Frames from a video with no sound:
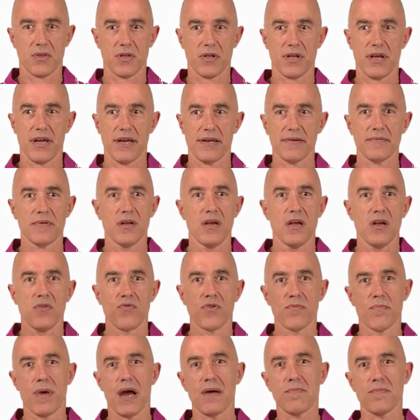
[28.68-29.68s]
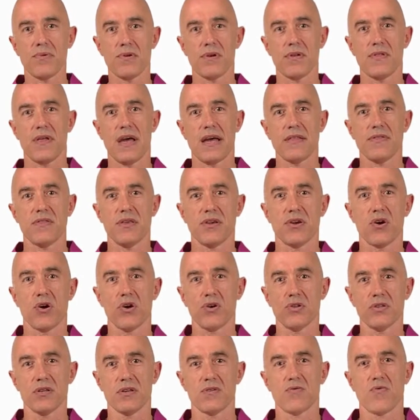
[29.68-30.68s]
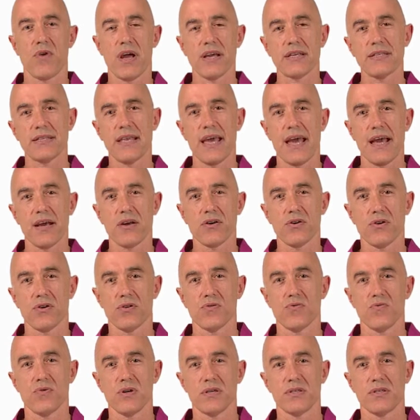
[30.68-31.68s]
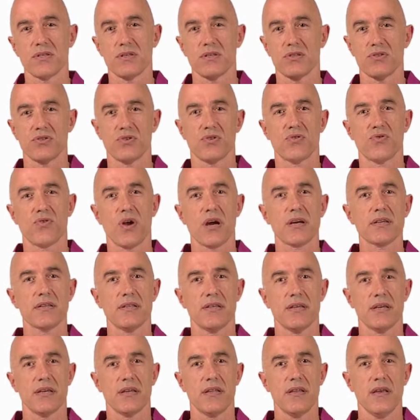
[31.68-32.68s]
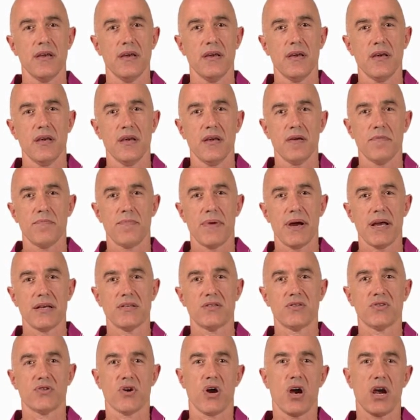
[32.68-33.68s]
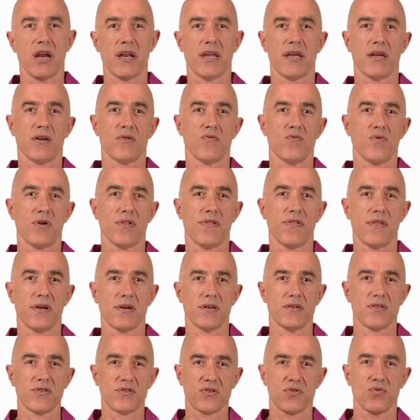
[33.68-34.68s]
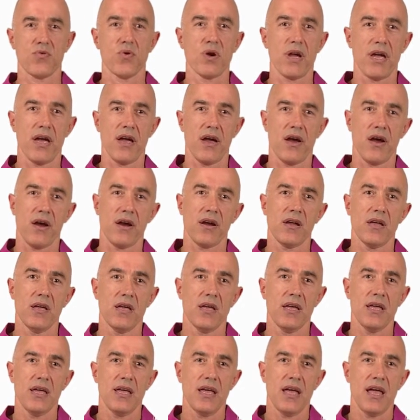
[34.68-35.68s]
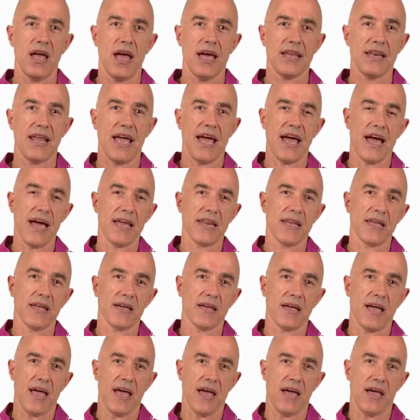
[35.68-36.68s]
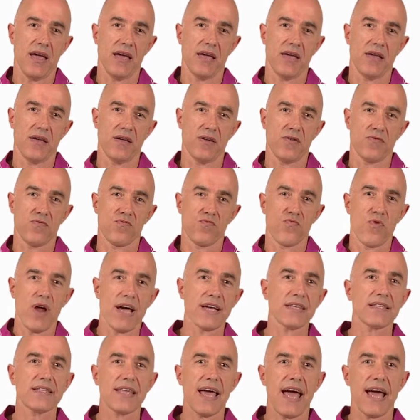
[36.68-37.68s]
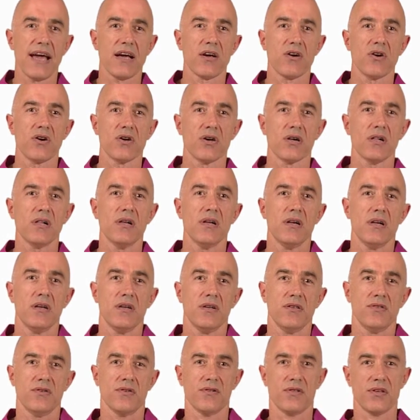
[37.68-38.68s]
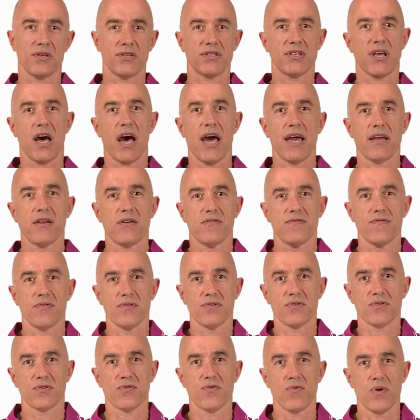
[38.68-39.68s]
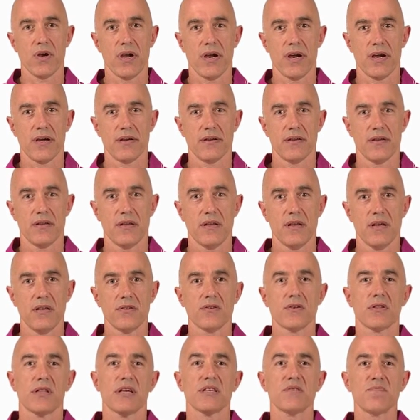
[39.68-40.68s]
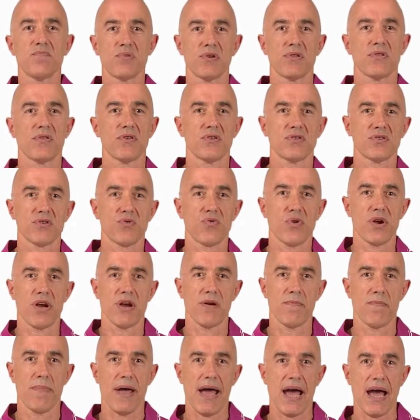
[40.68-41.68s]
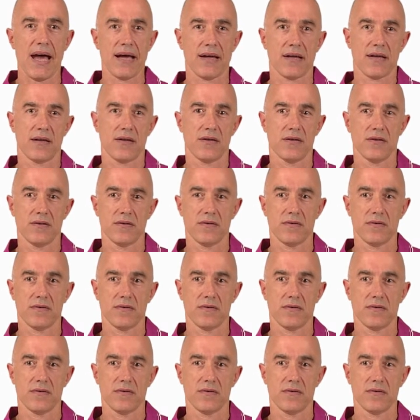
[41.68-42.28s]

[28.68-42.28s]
Okay. Remember that the golden rectangle was constructed by starting with a square and adding a rectangle to the side of the square. So let's put the square back.